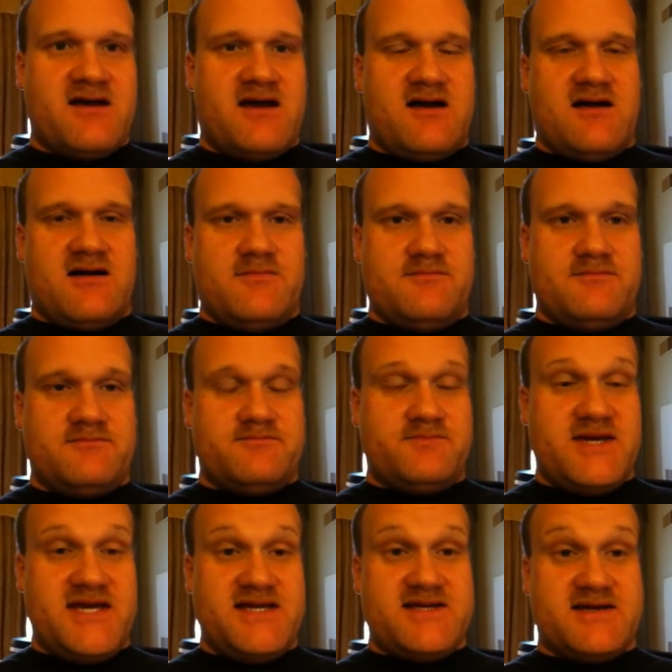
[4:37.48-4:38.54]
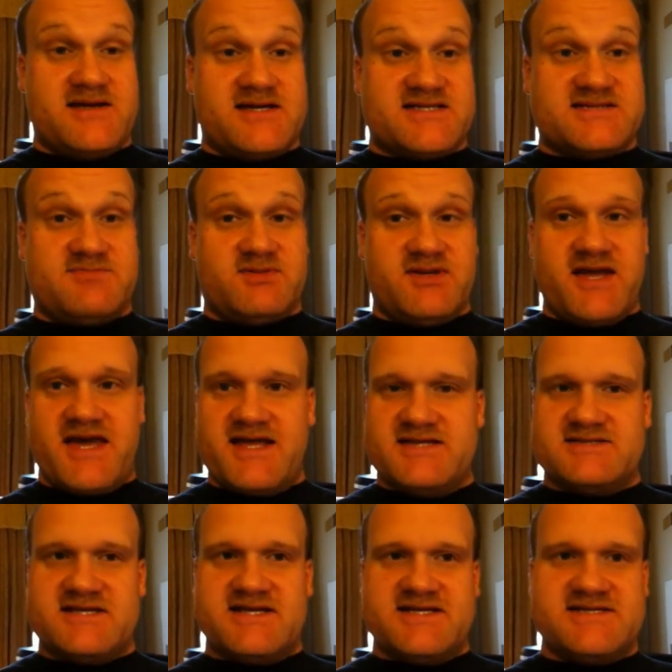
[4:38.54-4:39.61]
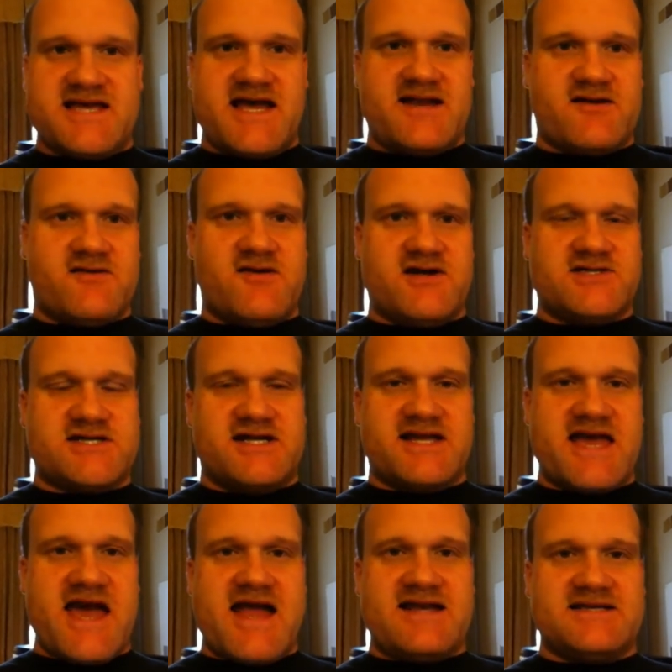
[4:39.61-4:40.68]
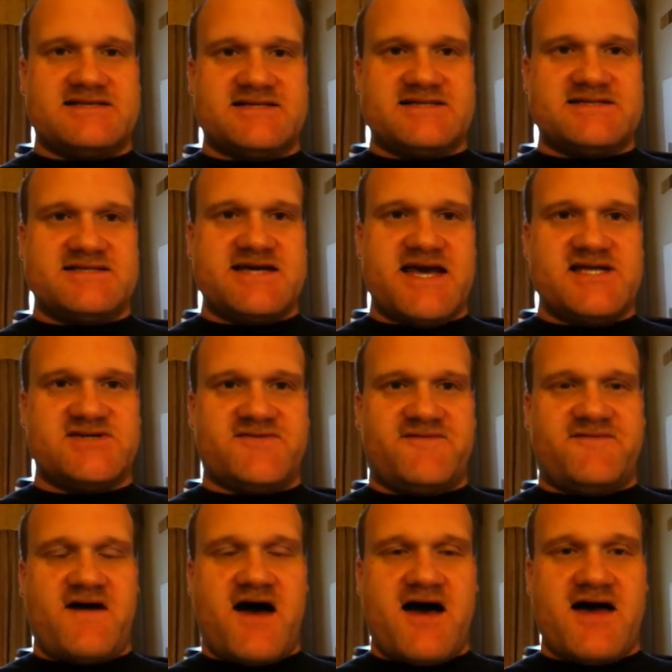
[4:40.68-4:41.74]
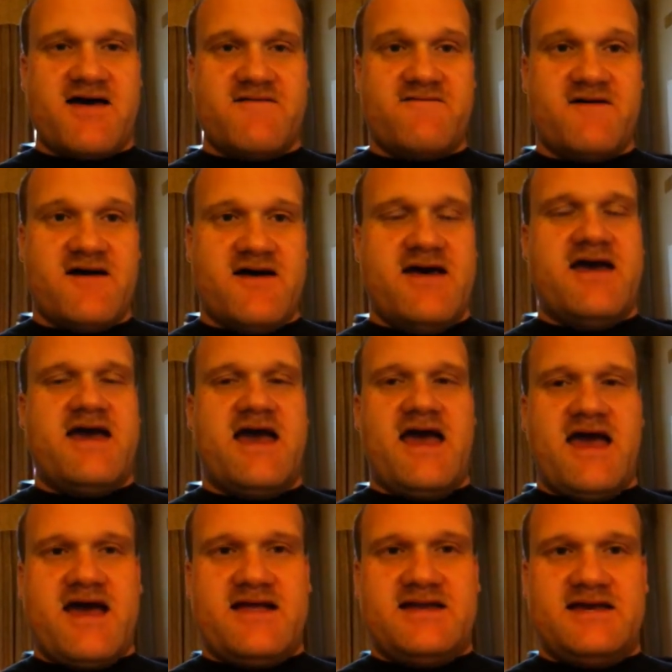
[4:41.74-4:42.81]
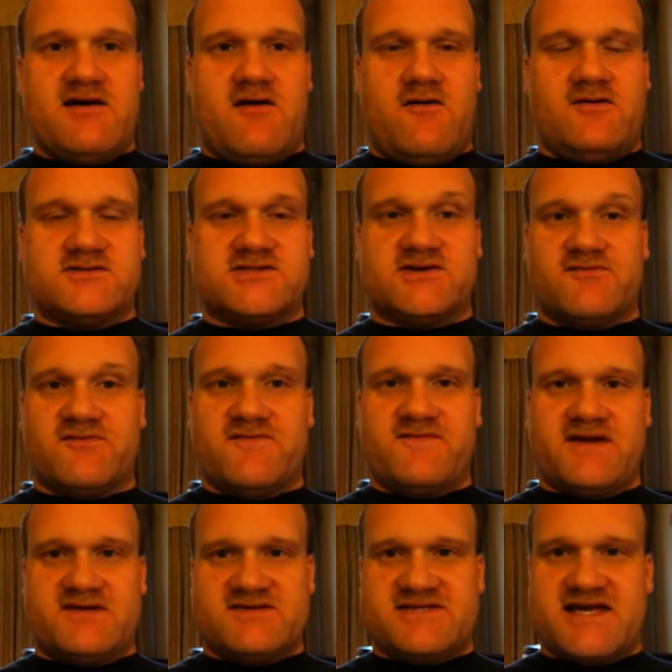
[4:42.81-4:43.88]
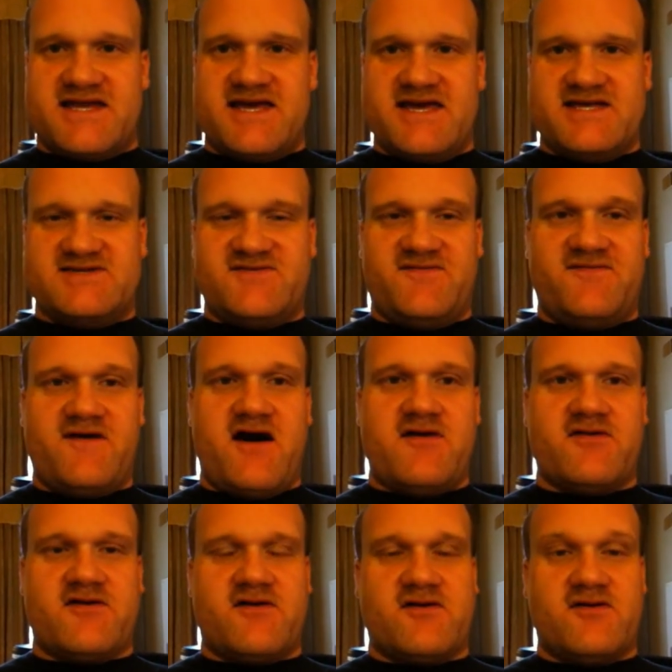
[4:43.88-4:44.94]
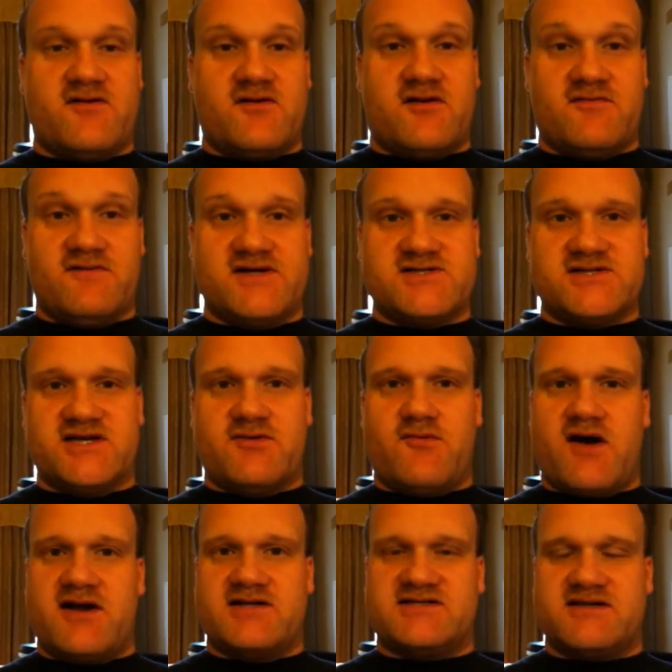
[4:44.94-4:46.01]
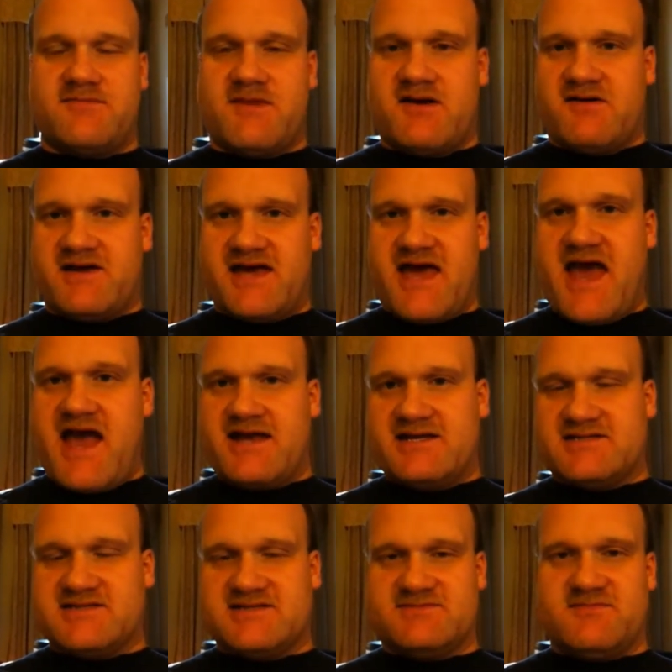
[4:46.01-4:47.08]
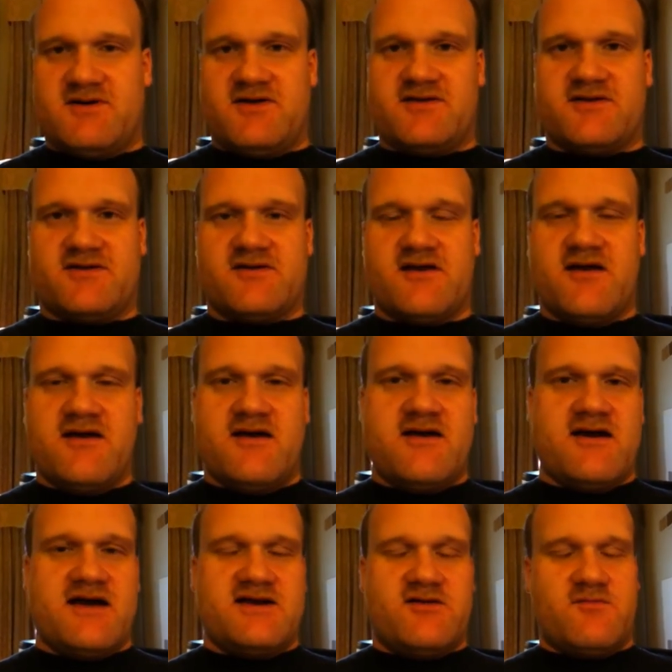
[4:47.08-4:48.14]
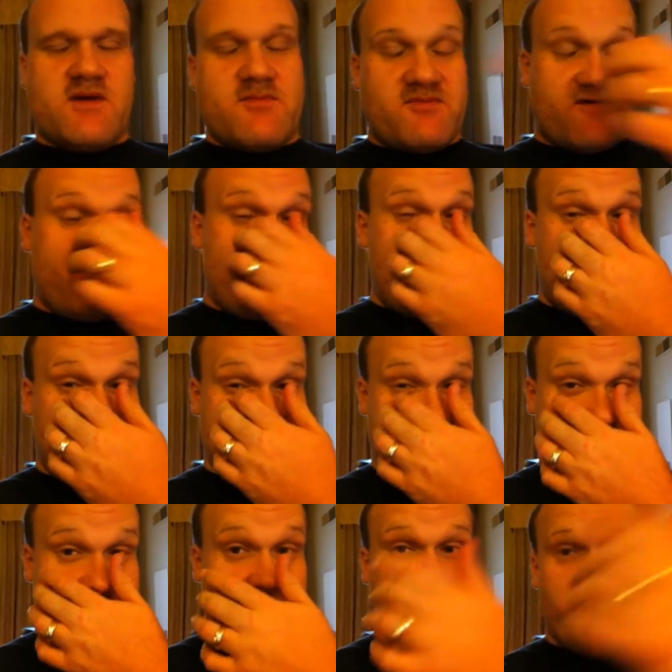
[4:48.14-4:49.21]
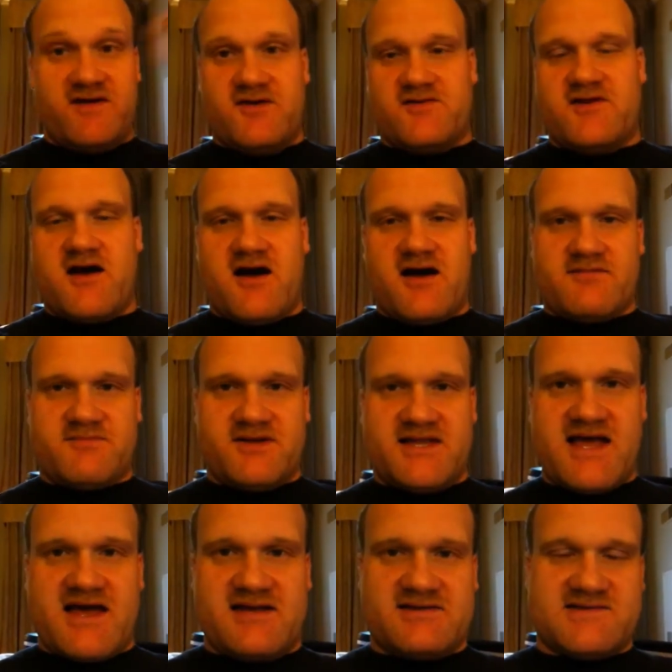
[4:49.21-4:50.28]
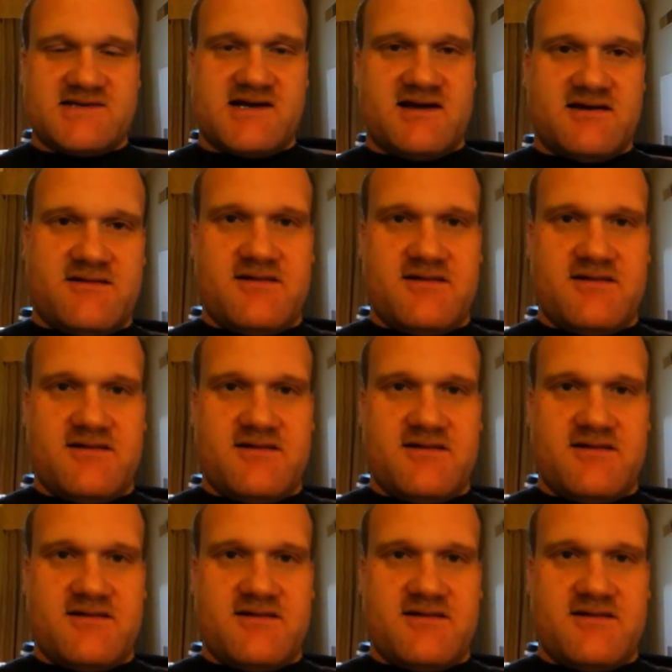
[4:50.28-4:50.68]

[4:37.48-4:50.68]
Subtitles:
Peeta explains that he's had a crush on Katniss since the age of 5, and he also reveals that his father originally wanted to marry Katniss's mother. I don't remember if that was in the movie or not, but that